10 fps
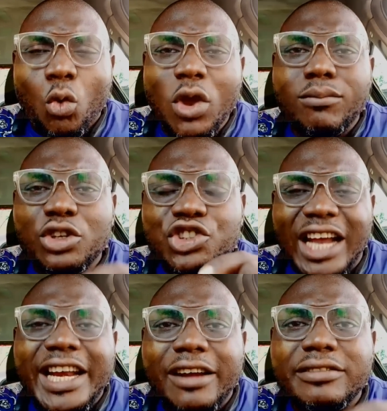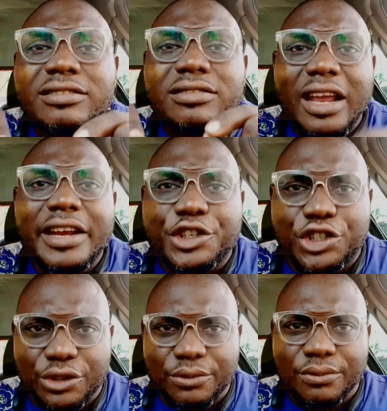We must channel this
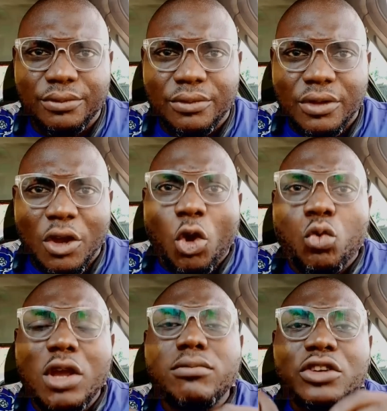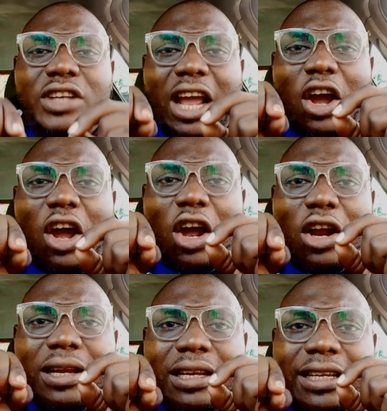energy. We must
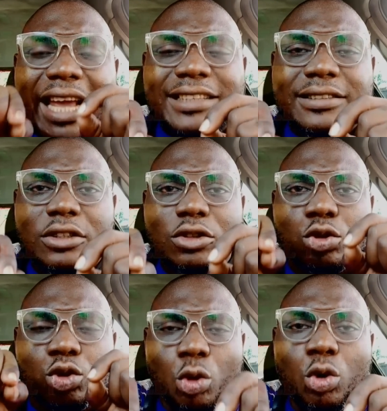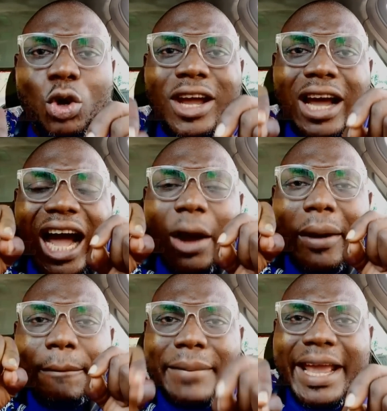get to
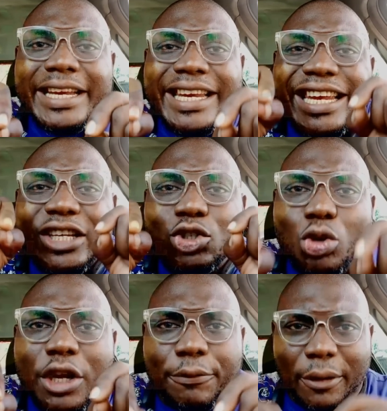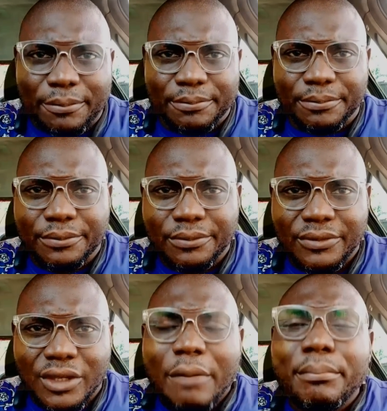our men in uniform,
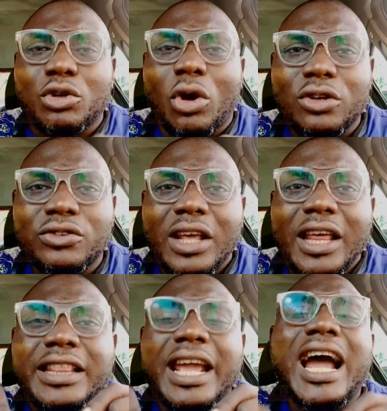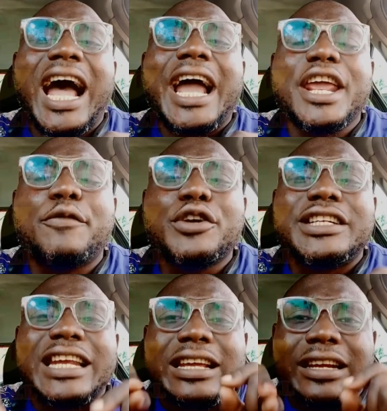because they are
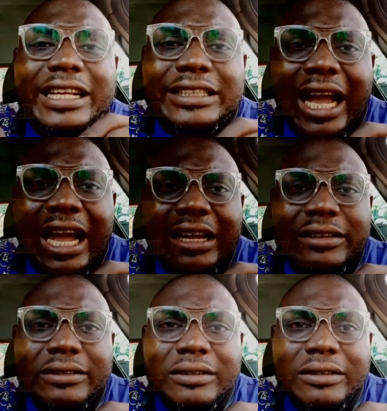even the greater